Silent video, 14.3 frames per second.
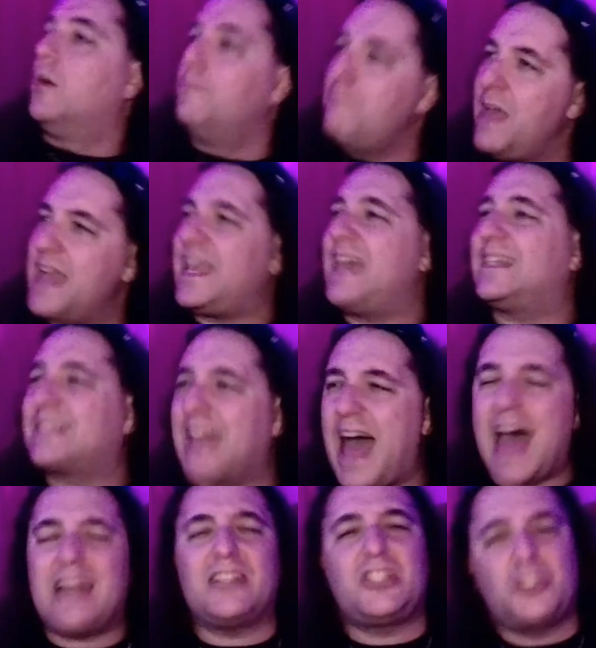Mickey's
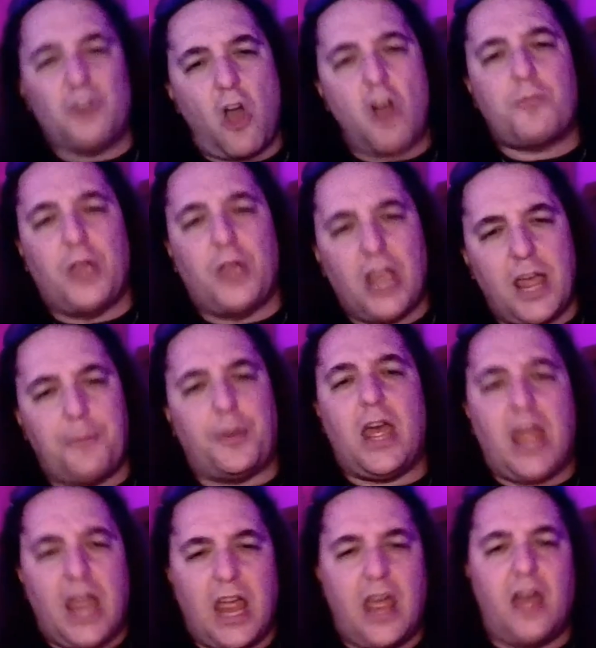got a strong pimp
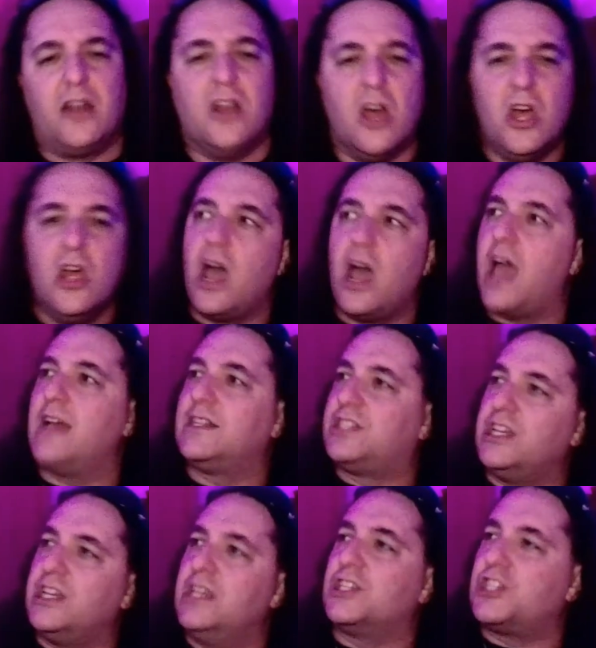hand at
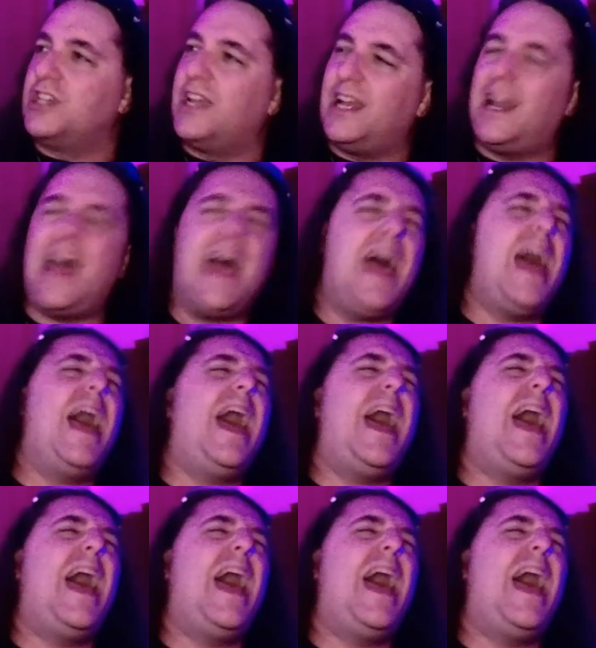Disneyland.